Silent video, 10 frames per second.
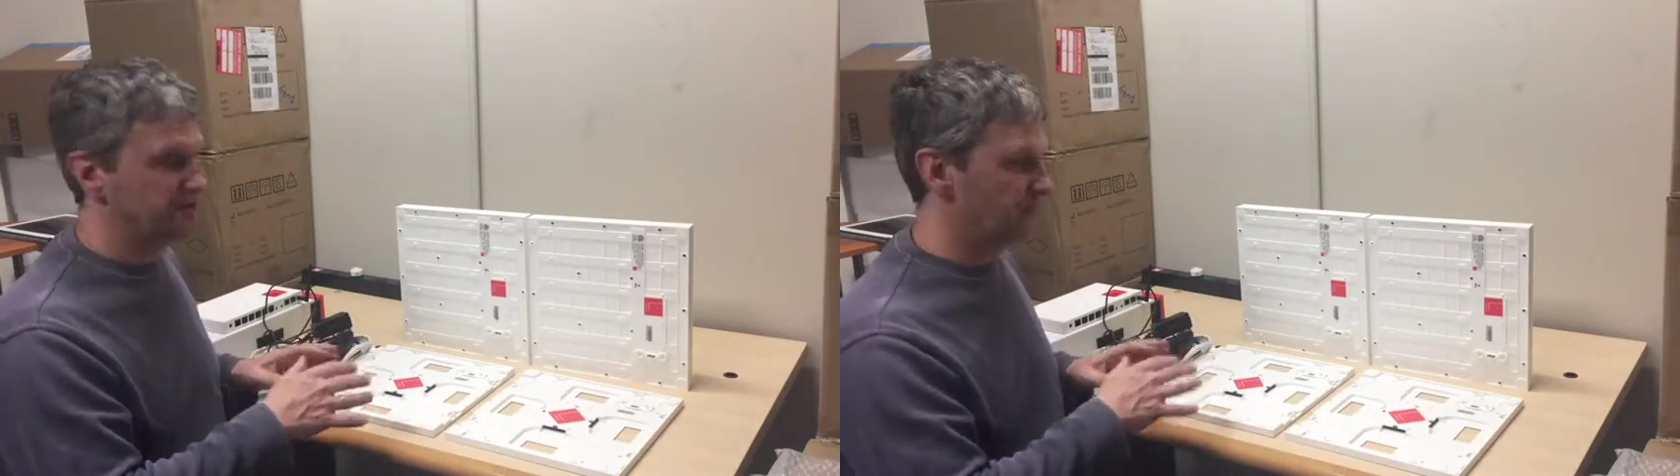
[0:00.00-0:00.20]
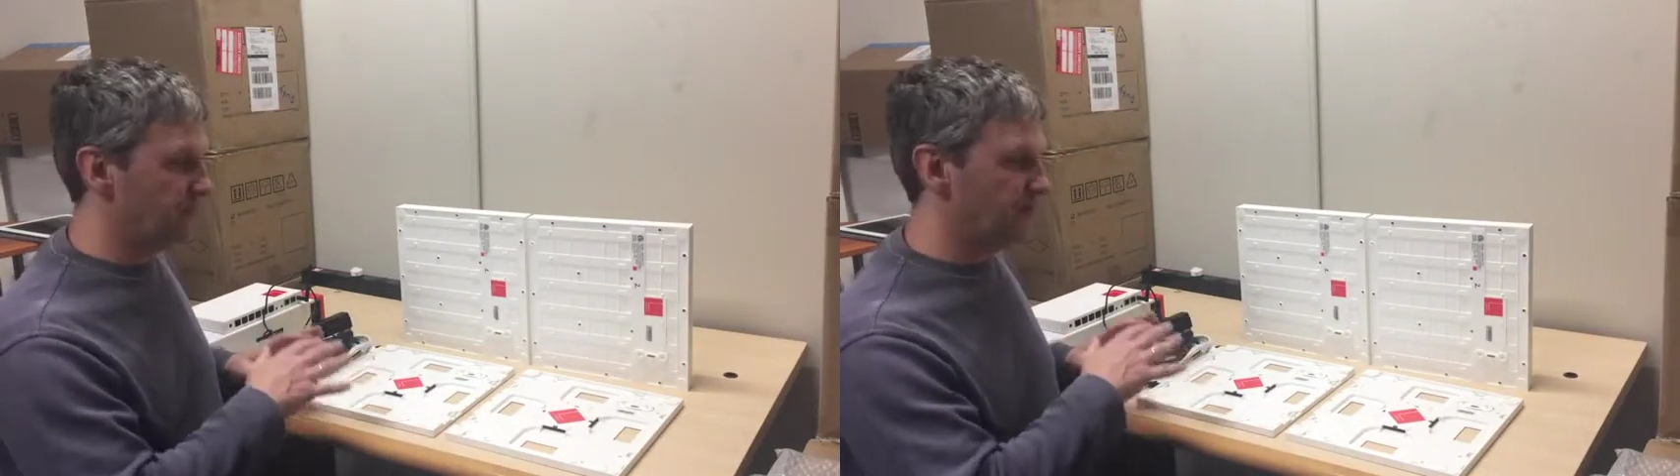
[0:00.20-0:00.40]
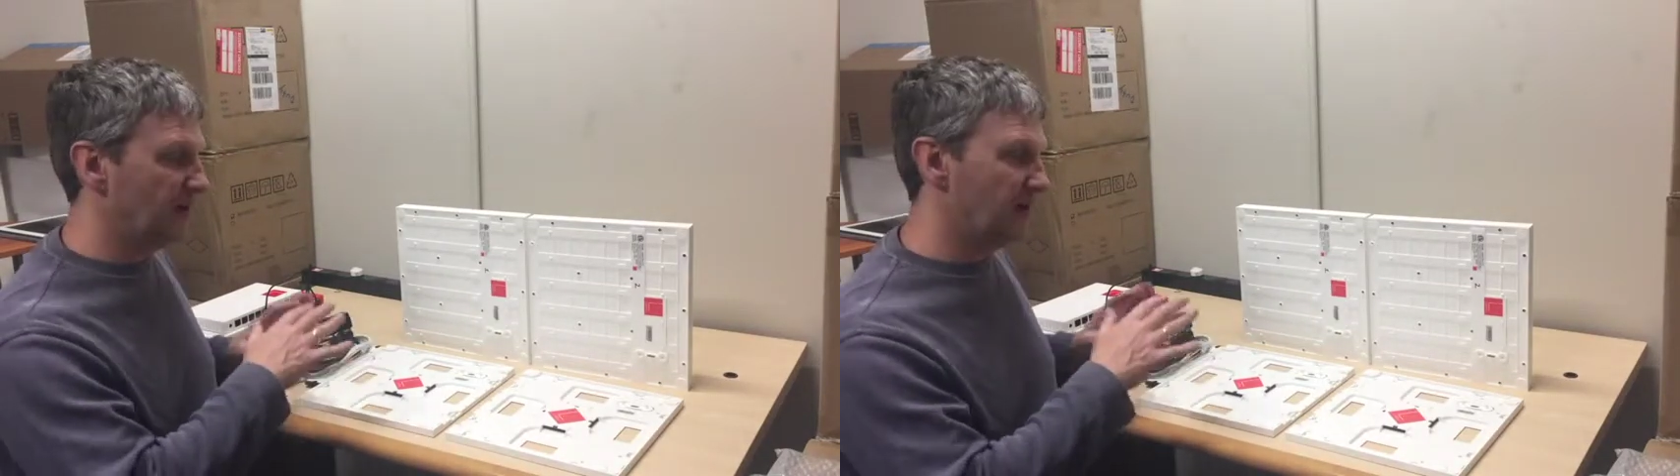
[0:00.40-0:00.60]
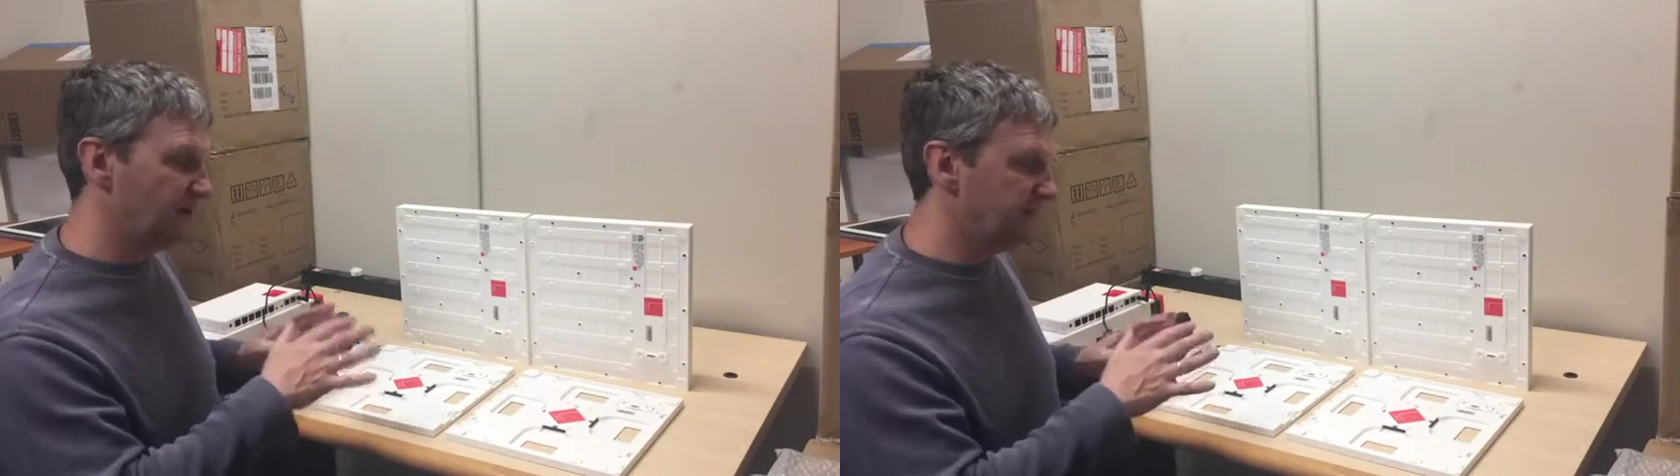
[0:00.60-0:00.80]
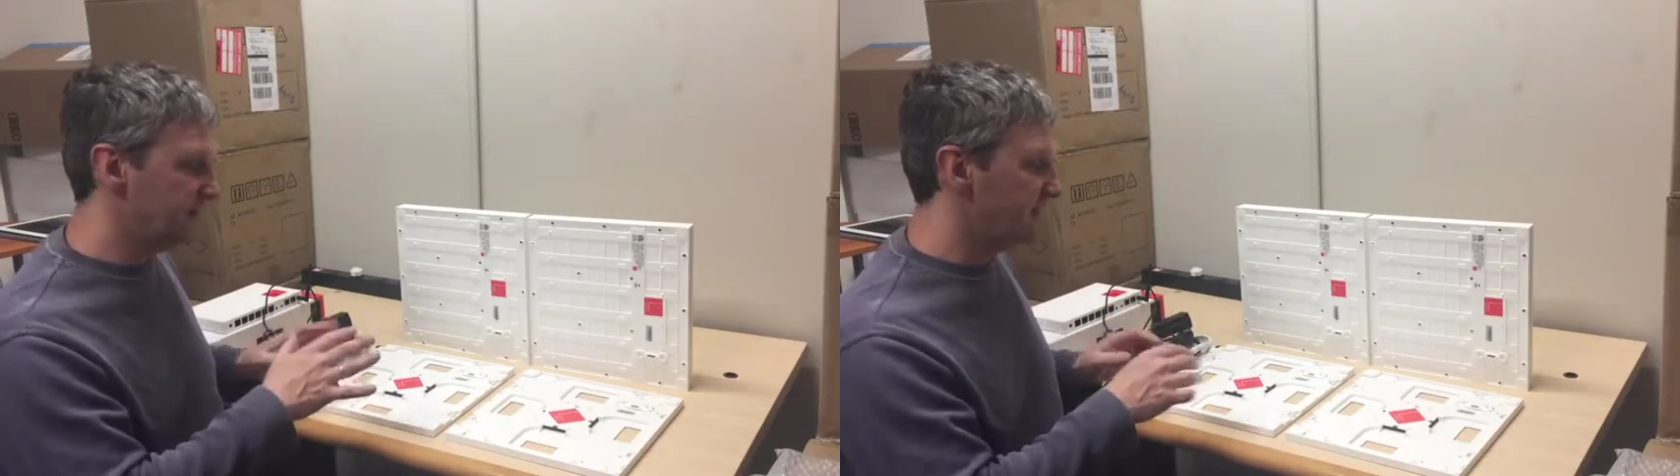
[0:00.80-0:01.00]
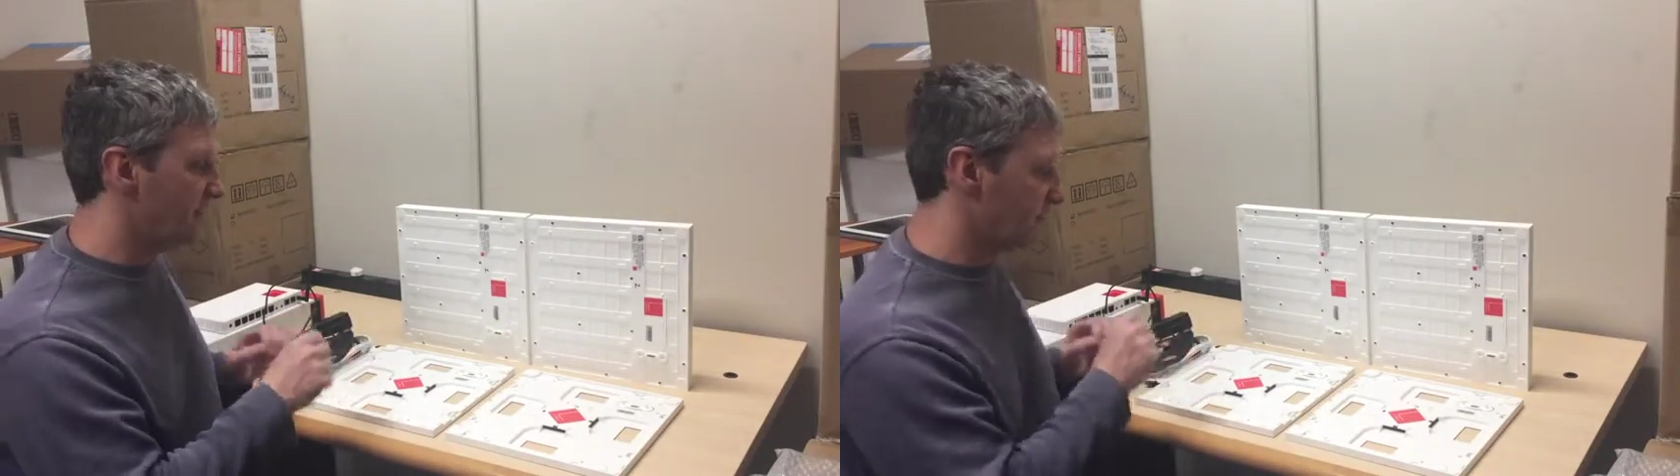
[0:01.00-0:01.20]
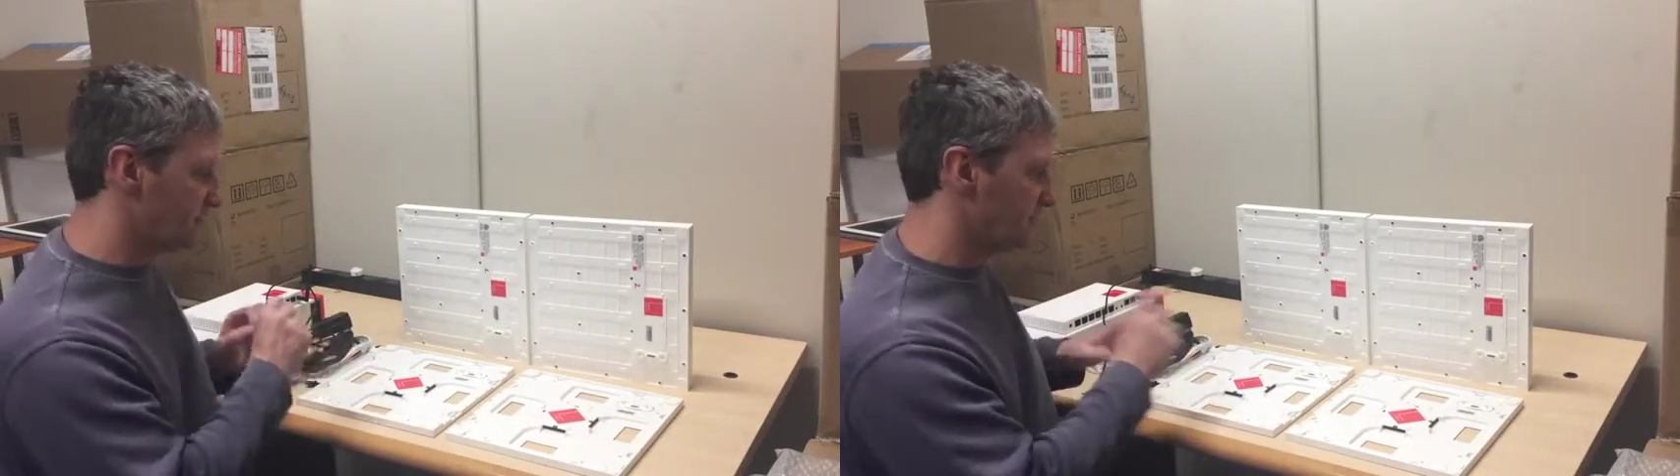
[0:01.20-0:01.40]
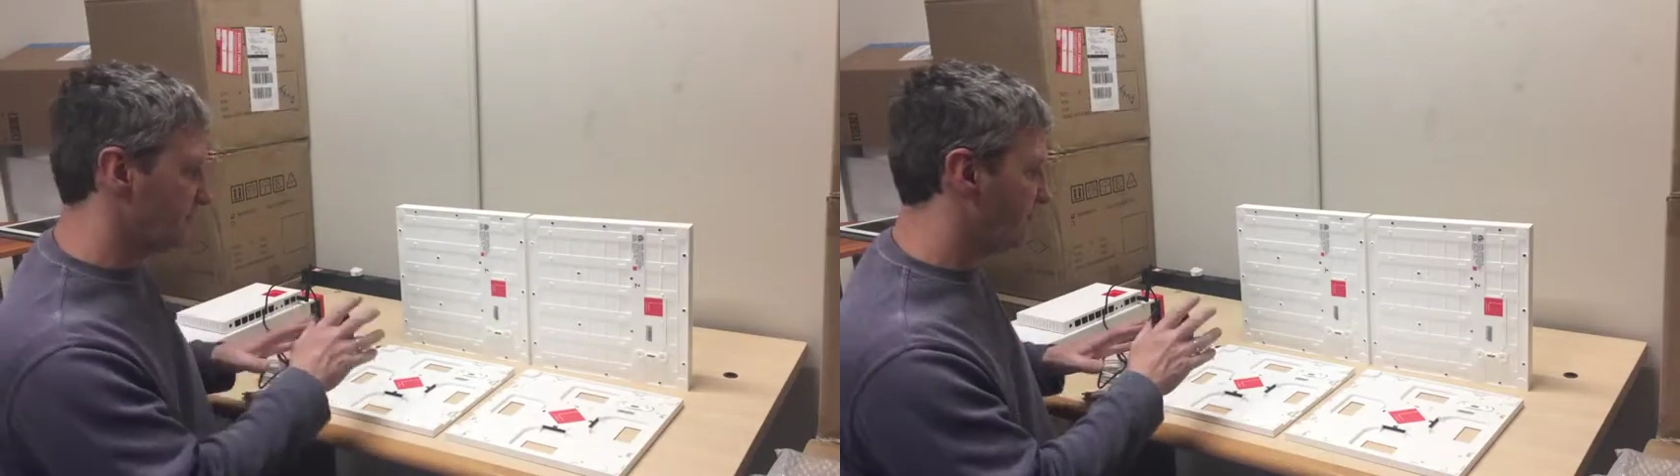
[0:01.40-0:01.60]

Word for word: So if you want to avoid the step, just